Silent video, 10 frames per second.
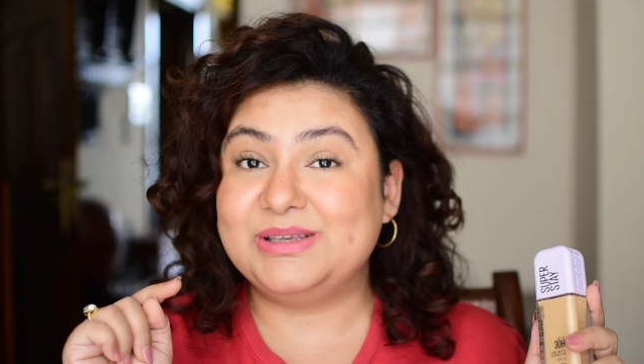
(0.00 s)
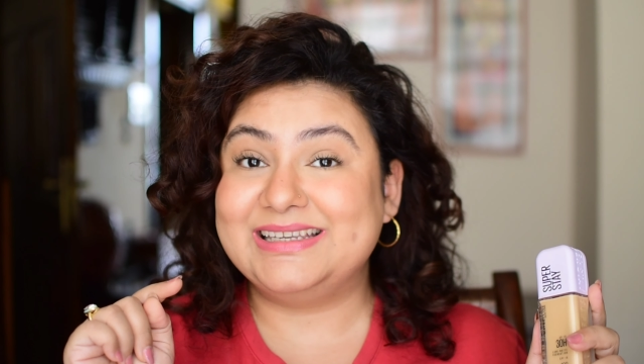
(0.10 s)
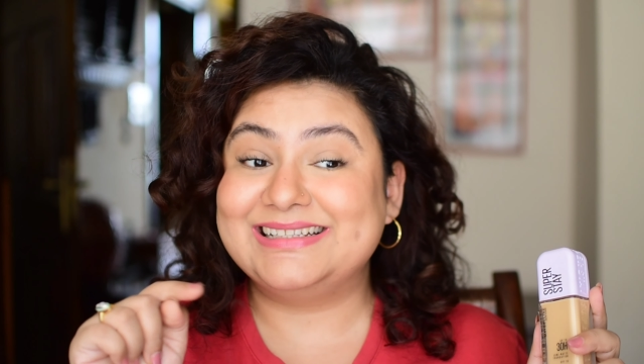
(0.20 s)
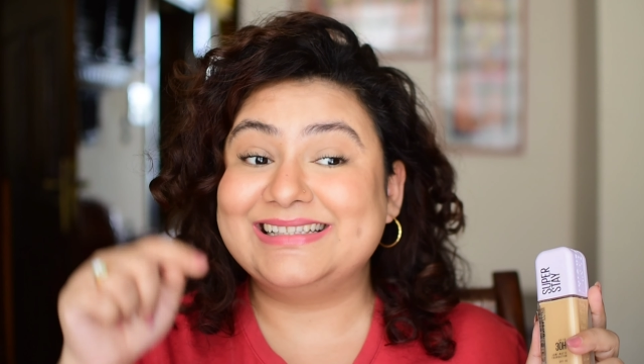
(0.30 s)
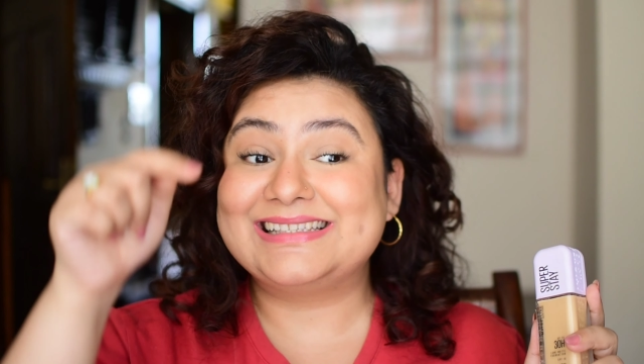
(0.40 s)

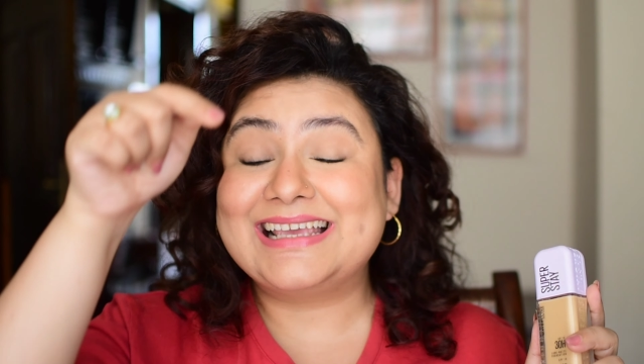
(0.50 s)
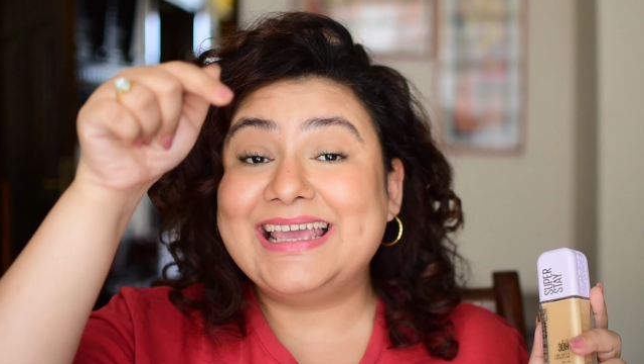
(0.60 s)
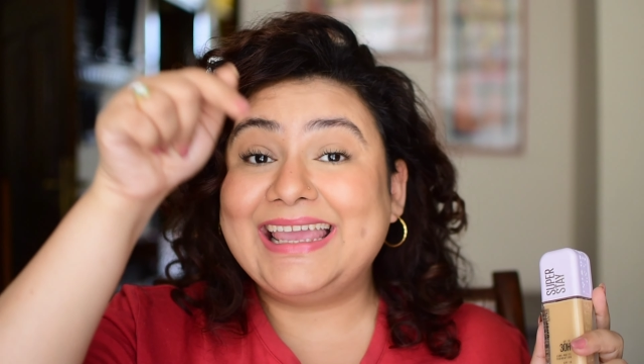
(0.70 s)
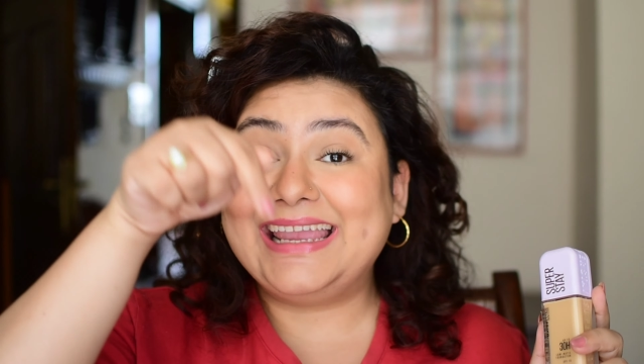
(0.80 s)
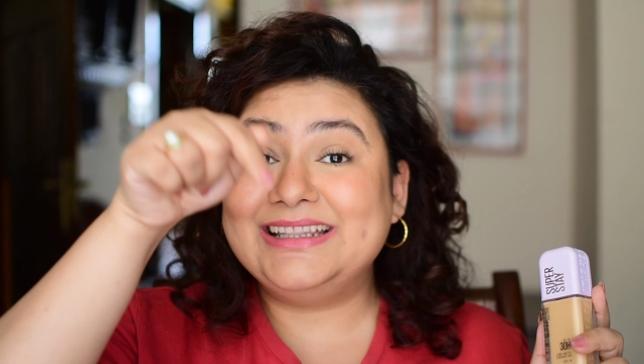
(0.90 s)

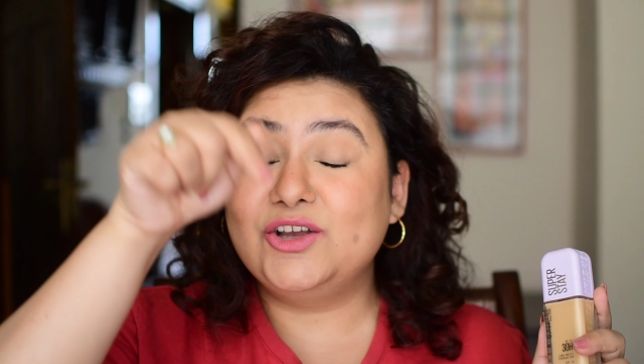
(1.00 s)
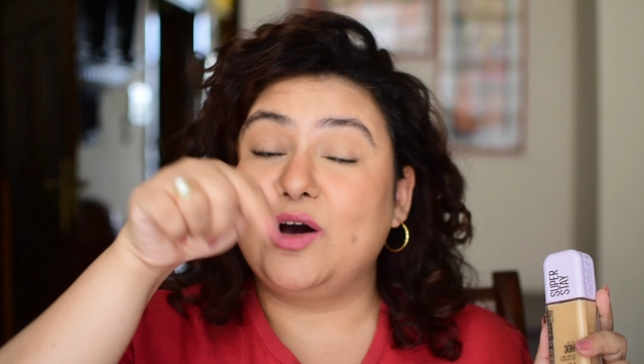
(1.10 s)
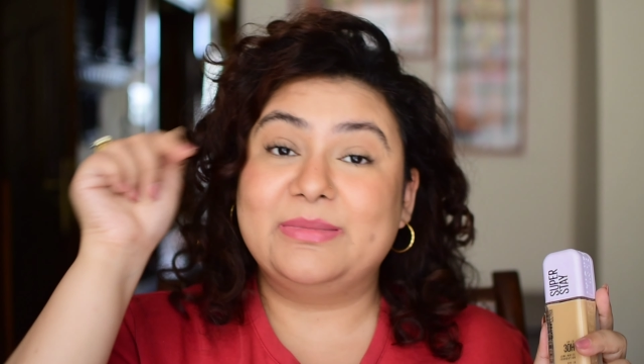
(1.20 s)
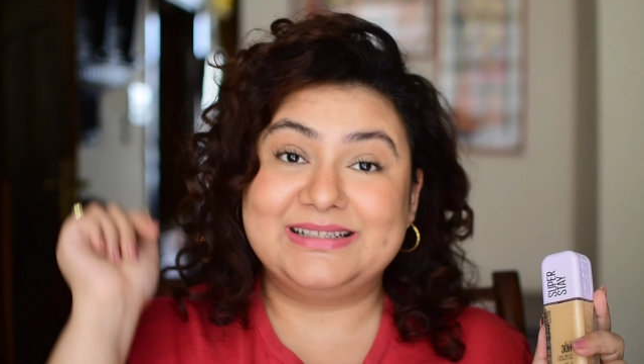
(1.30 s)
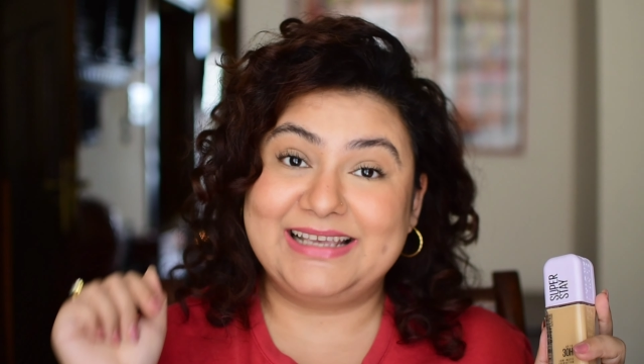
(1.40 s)
experience
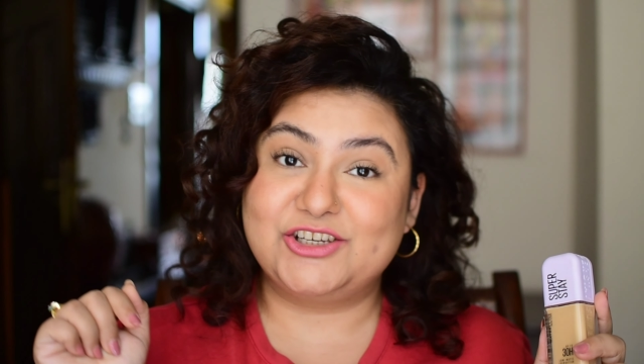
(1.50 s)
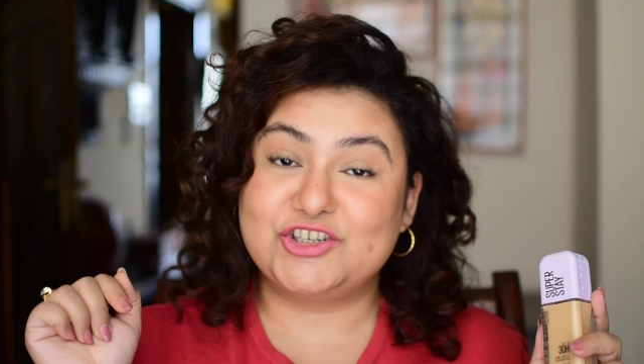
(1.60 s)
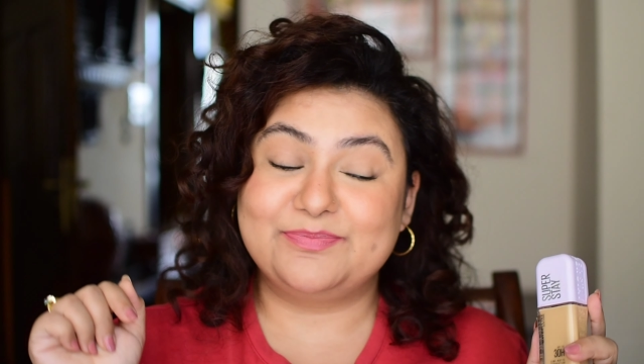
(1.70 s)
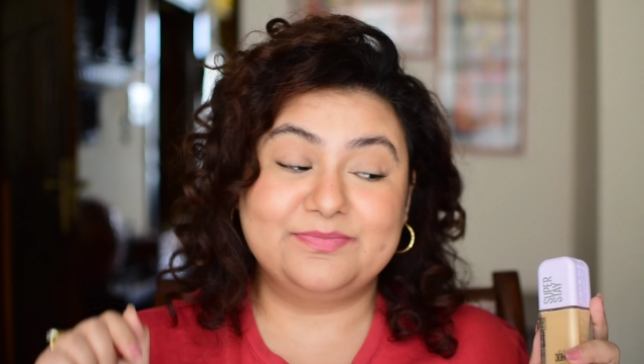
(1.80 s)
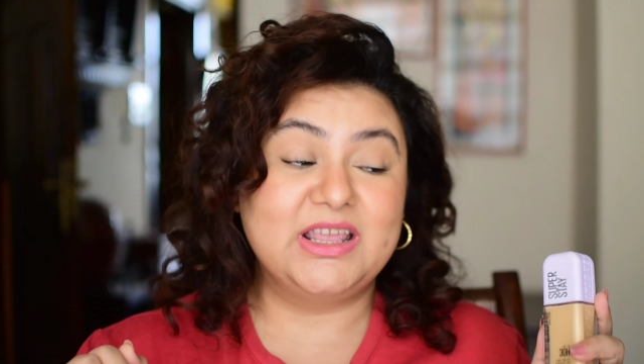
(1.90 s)
in the comment
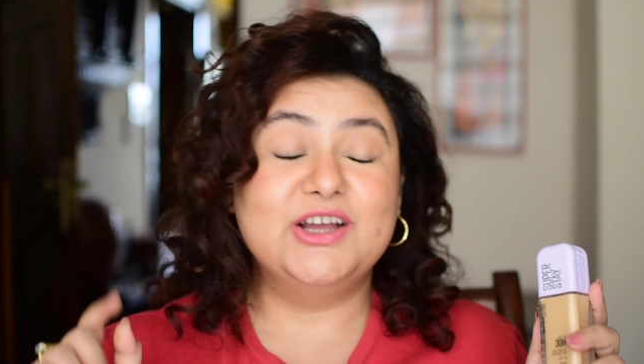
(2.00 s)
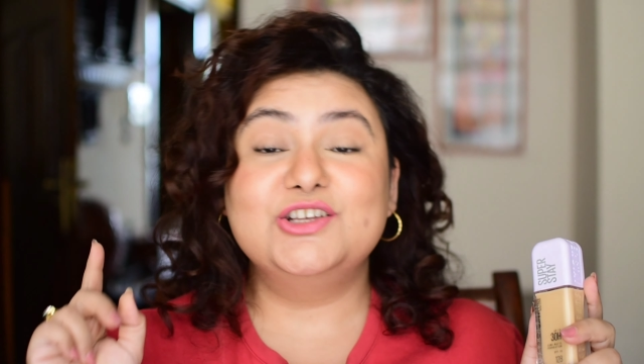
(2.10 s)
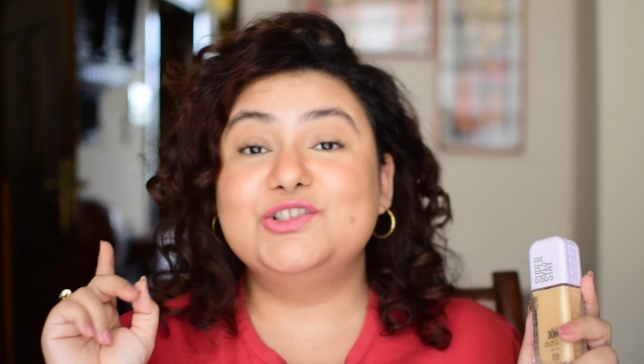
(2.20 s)
section.